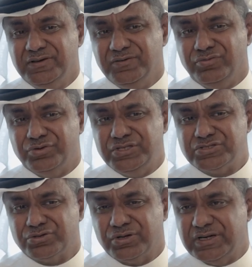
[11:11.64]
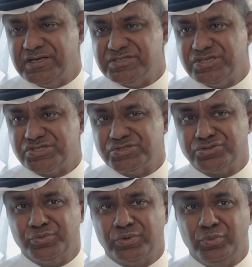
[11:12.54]
for these organizations.
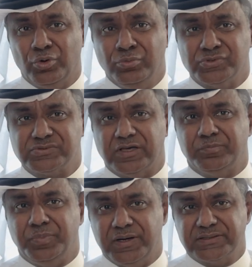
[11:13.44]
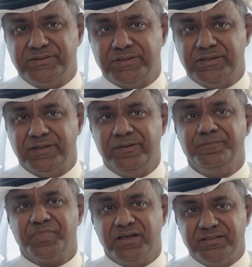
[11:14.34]
So we're almost like partnering
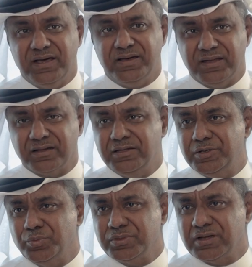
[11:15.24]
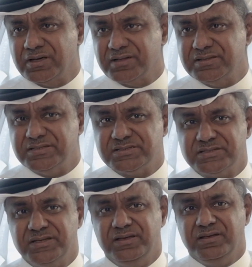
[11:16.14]
directly with a lot of these
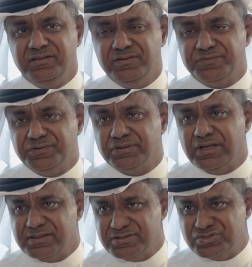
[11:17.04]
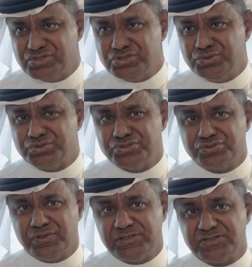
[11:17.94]
different health institutions
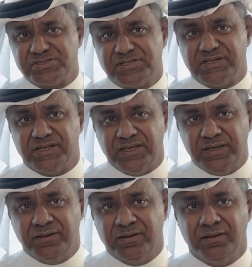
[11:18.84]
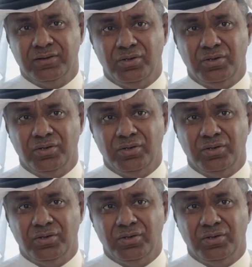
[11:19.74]
to understand, again,